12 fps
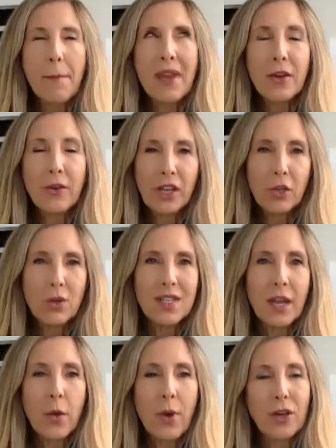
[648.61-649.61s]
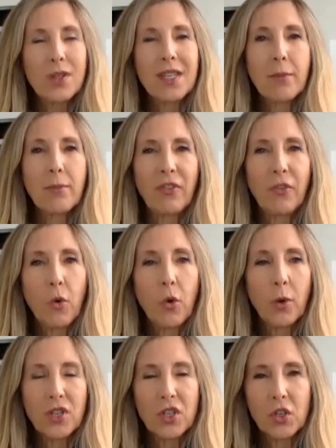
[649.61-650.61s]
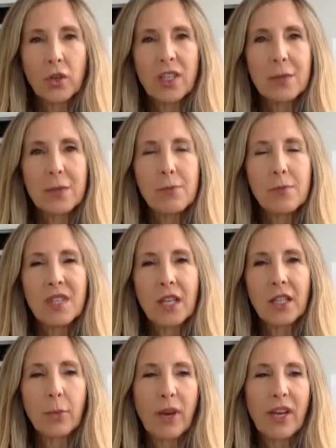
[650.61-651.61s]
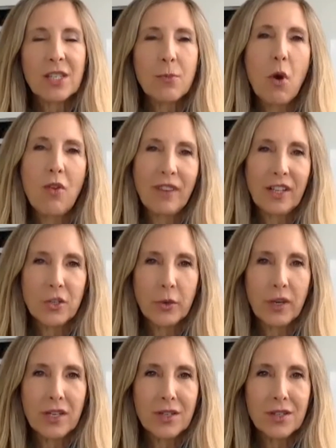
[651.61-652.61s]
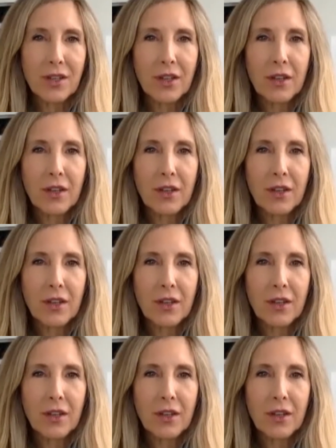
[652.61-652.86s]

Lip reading: hearing you say what you said before, which is sort of celebrate small victories.